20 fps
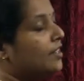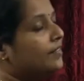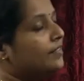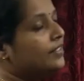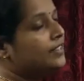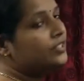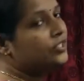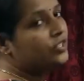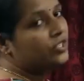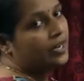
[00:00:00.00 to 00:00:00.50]

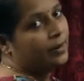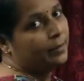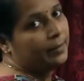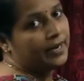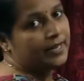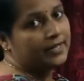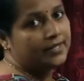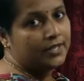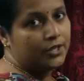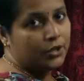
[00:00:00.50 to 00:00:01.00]
Which
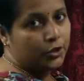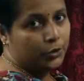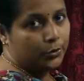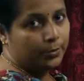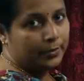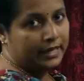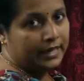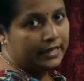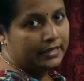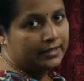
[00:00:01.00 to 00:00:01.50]
number is the
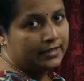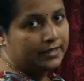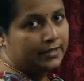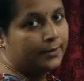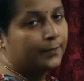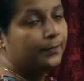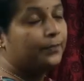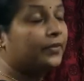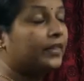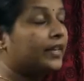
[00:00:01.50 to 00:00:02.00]

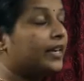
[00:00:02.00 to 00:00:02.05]
numerator?